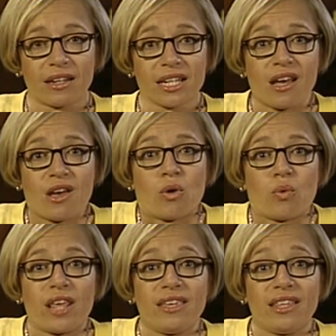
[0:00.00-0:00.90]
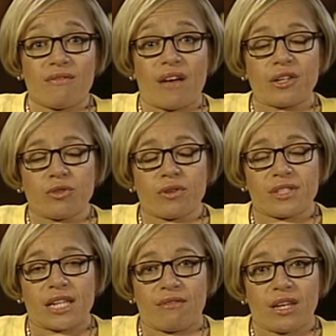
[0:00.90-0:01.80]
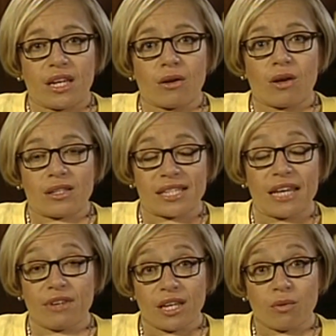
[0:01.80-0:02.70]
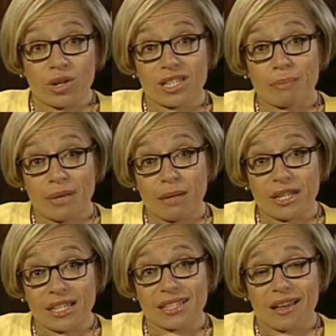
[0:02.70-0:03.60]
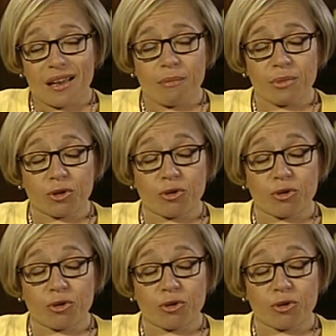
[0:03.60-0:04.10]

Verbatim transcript: And what I think the value of saving saving one's baby's uh,